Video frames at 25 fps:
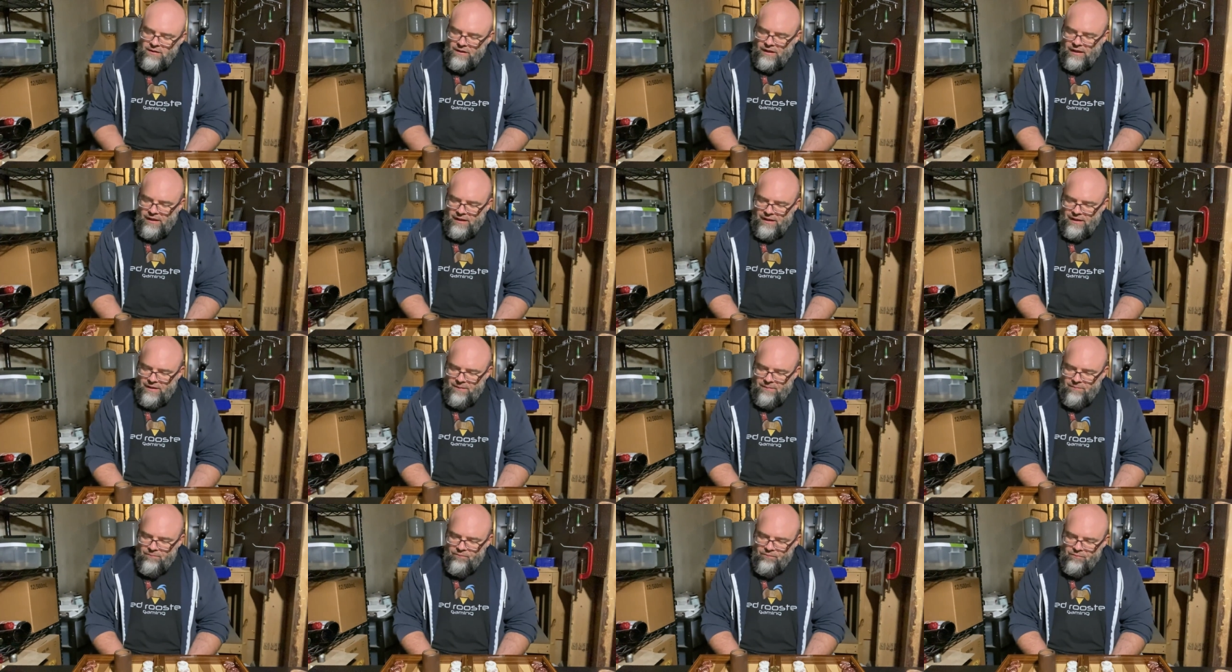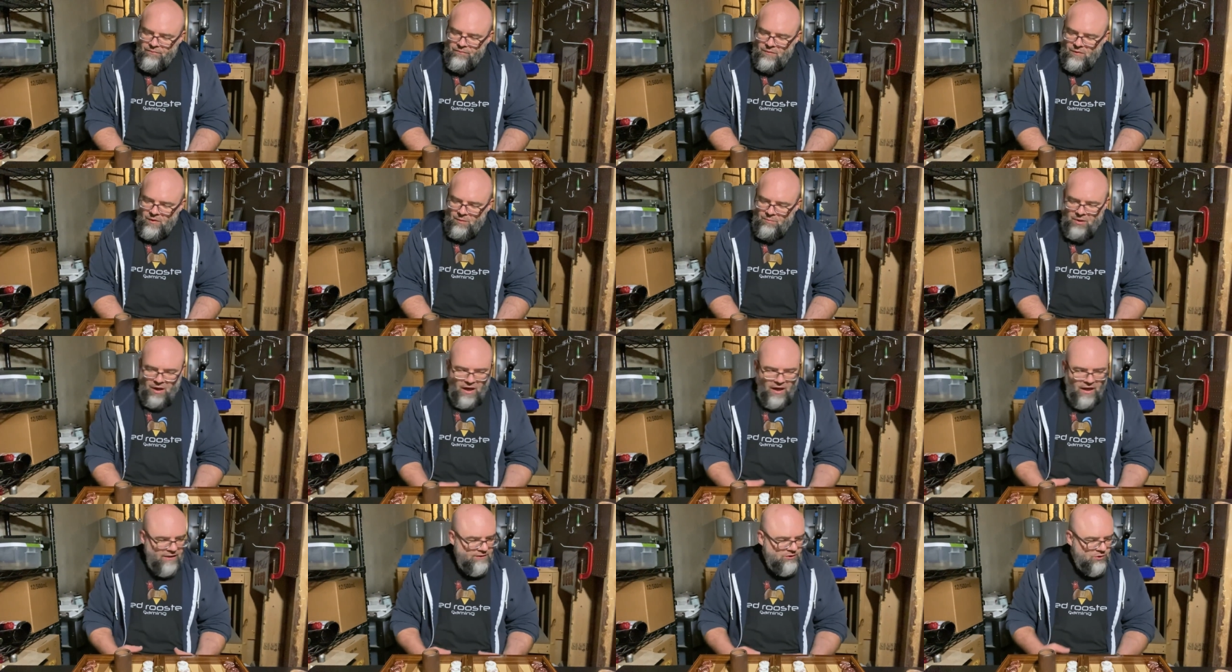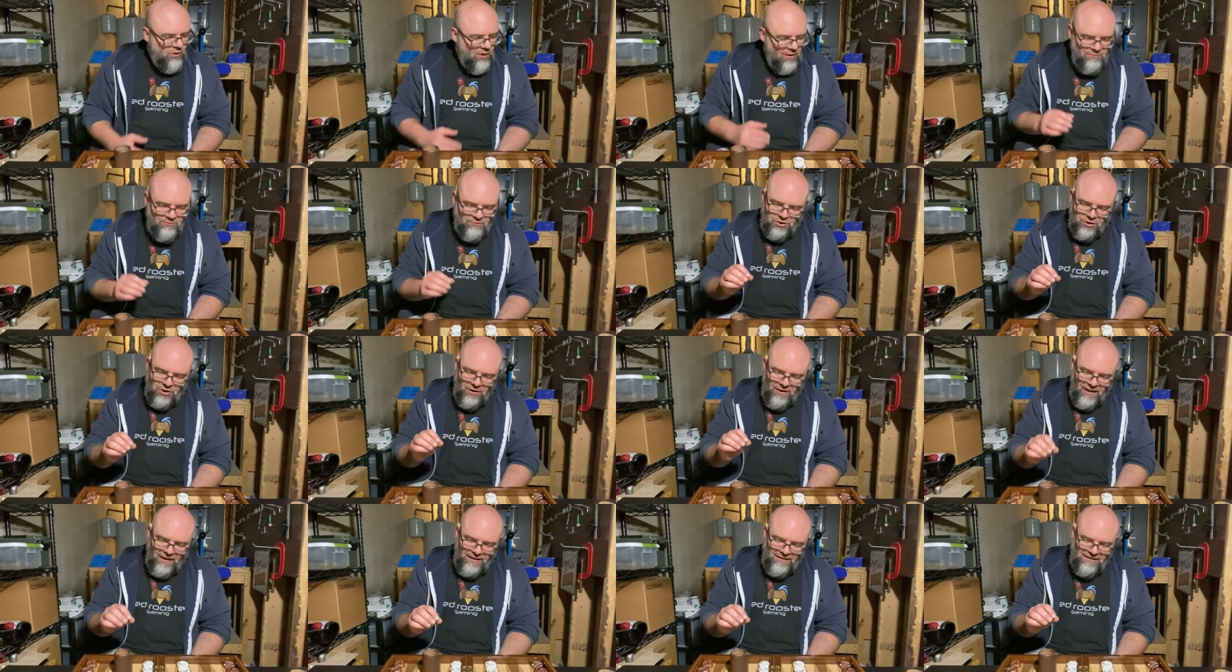Um, but so I'm
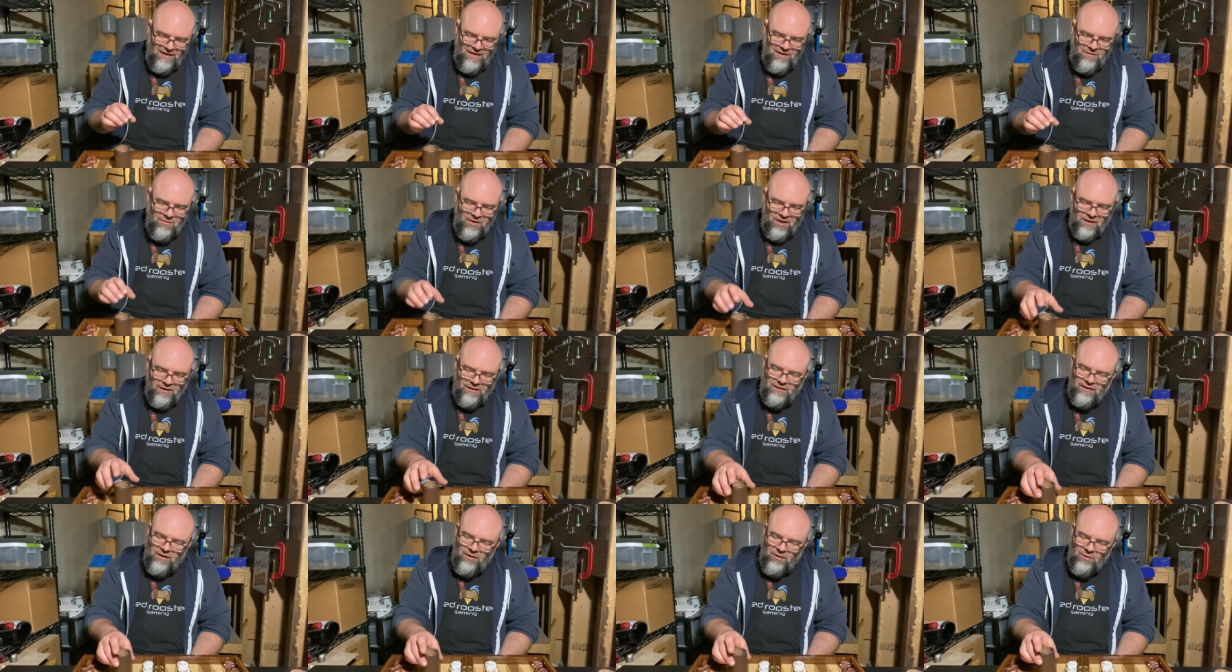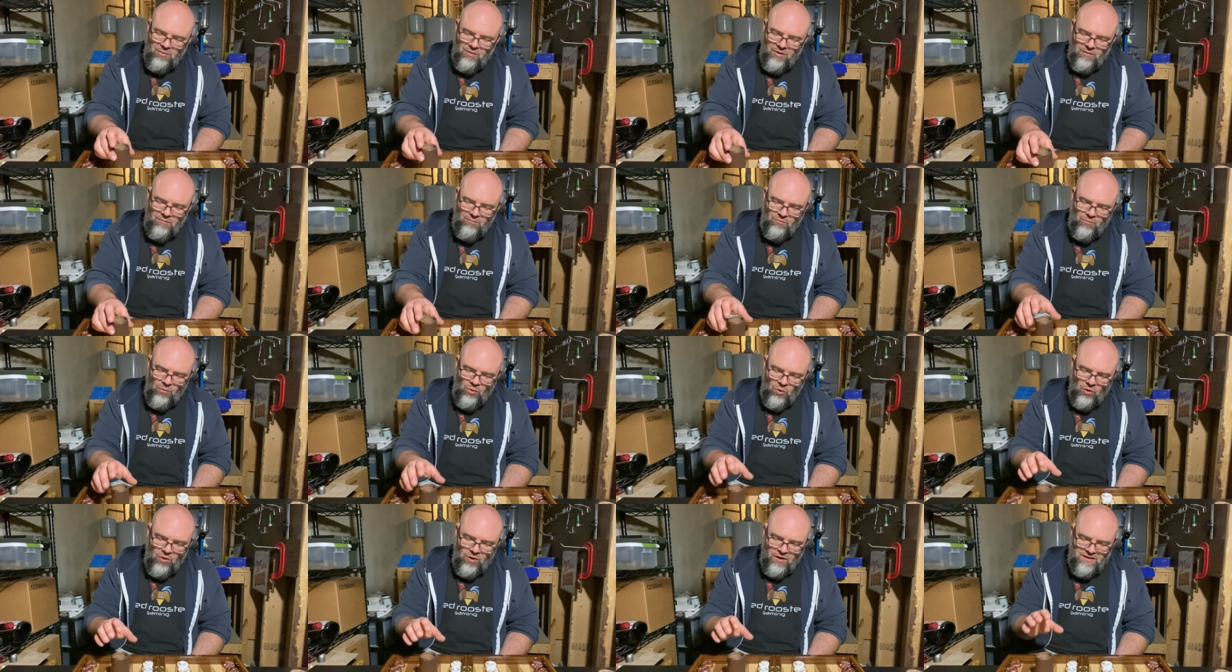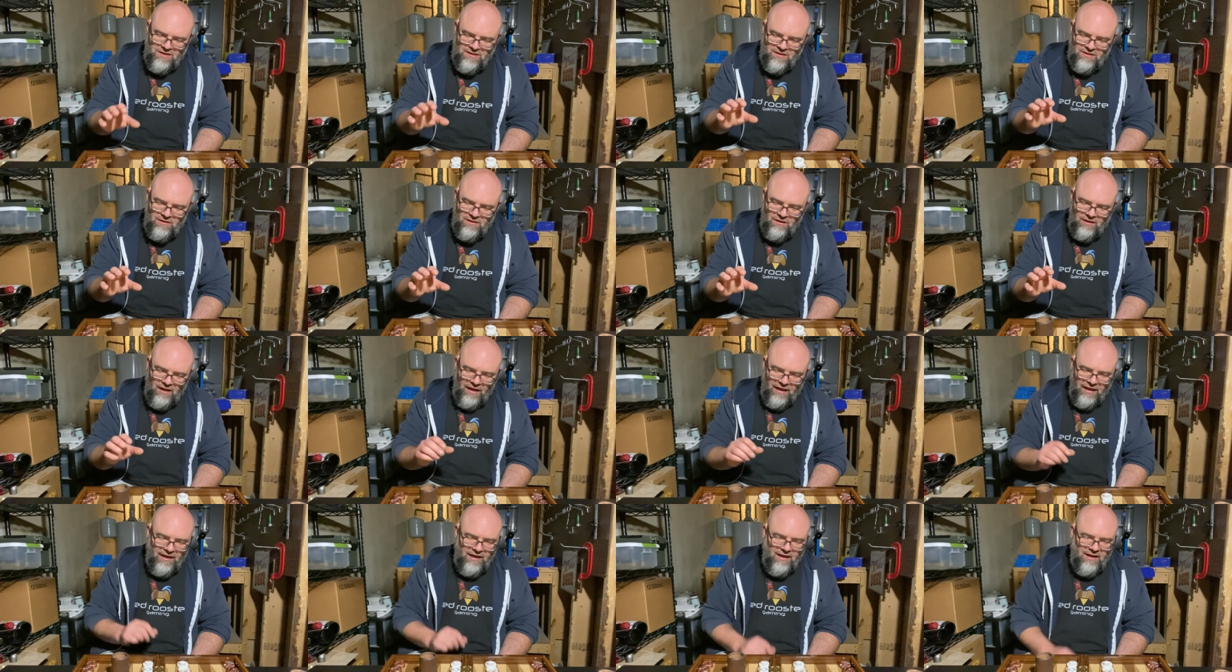sure that's going to be a little bit more
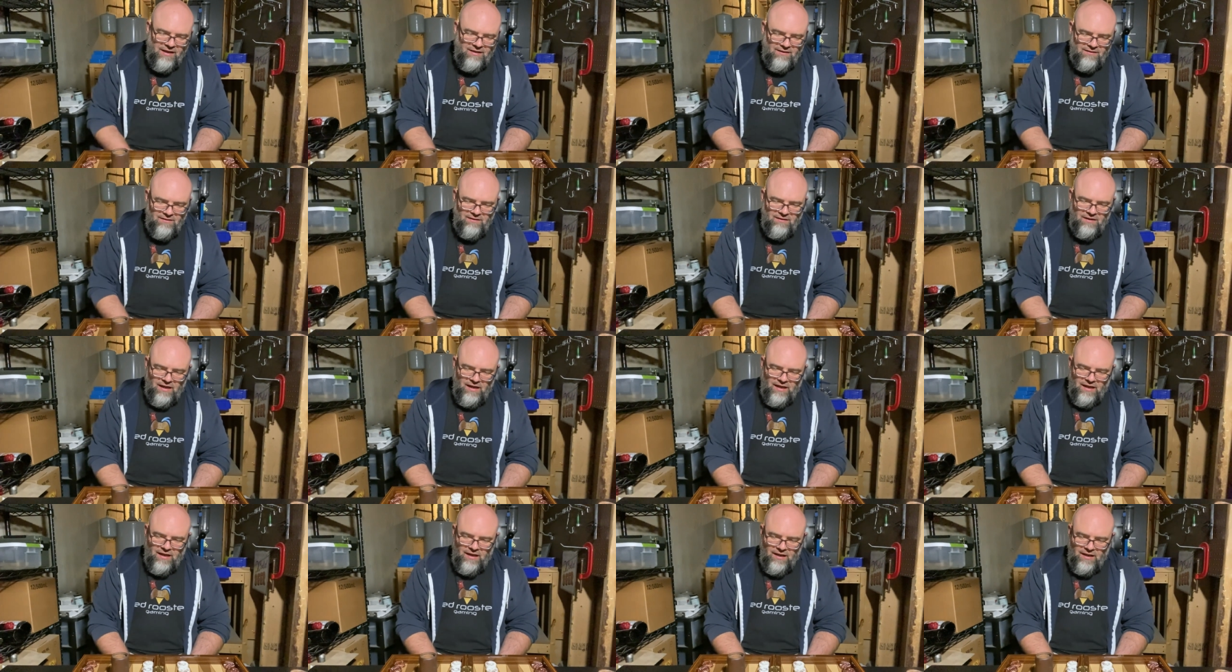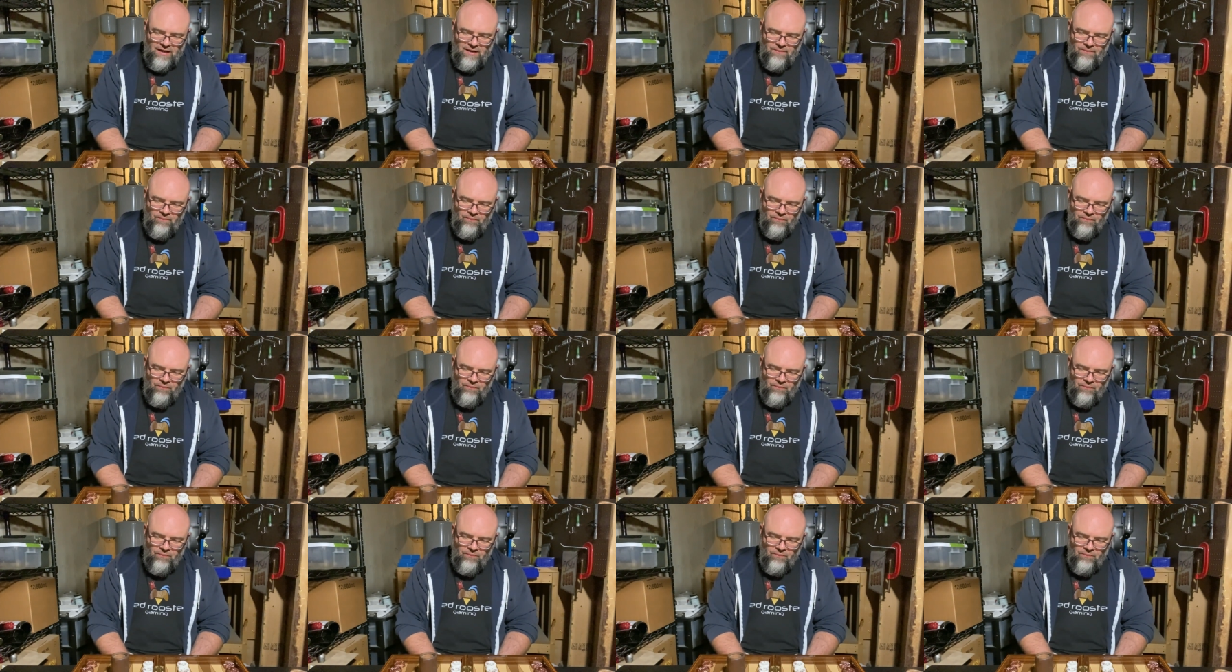like, uh,